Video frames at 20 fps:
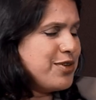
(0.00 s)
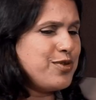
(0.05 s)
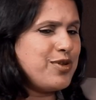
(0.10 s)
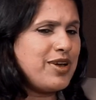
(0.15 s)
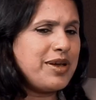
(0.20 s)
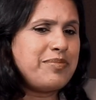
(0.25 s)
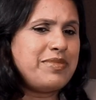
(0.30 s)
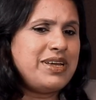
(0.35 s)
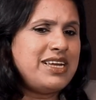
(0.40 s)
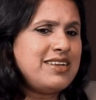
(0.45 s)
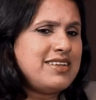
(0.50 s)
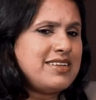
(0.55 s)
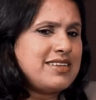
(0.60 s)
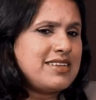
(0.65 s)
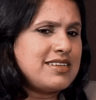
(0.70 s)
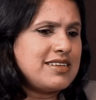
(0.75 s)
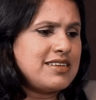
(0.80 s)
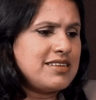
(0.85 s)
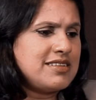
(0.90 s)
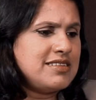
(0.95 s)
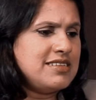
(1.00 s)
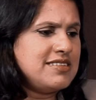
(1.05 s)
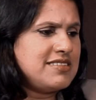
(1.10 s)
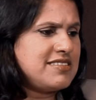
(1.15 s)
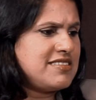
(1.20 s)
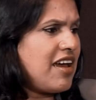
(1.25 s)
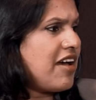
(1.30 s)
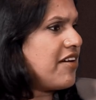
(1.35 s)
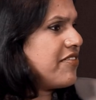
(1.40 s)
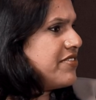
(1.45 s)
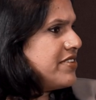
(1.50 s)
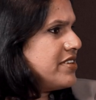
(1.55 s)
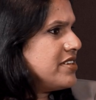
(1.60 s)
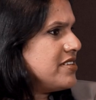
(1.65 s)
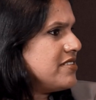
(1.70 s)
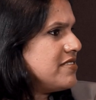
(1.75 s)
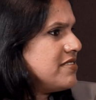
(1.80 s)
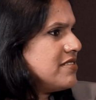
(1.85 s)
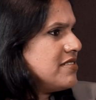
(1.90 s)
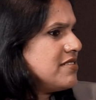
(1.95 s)
I meet these staff
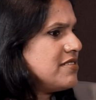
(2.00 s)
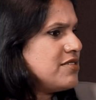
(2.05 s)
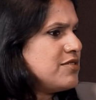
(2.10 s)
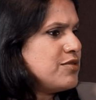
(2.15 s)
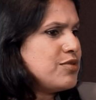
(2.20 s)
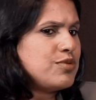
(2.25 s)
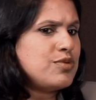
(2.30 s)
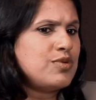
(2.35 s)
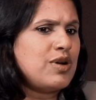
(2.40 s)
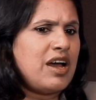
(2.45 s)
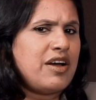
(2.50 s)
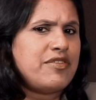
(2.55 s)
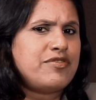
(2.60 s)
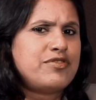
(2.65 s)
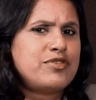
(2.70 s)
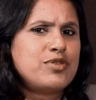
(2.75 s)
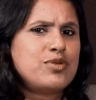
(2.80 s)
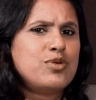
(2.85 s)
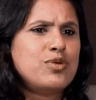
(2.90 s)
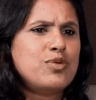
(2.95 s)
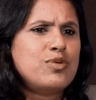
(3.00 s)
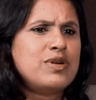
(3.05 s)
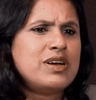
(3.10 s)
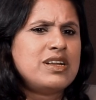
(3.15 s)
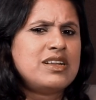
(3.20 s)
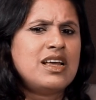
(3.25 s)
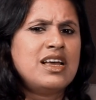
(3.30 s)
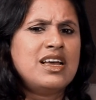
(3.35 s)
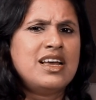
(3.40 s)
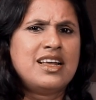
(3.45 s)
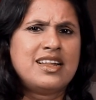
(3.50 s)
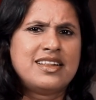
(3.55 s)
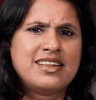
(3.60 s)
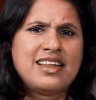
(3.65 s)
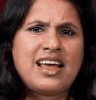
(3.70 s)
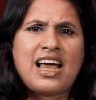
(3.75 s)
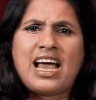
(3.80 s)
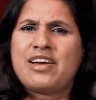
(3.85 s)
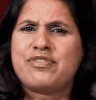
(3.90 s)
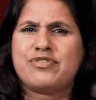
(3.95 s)
nurses who have to go and
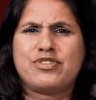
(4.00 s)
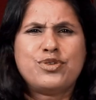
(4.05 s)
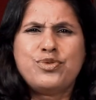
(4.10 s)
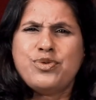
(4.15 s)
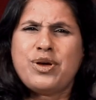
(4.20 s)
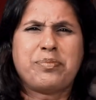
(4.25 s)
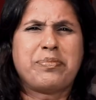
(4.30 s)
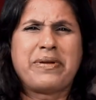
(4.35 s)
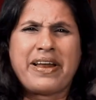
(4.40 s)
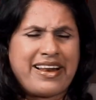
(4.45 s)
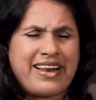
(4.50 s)
they have to do a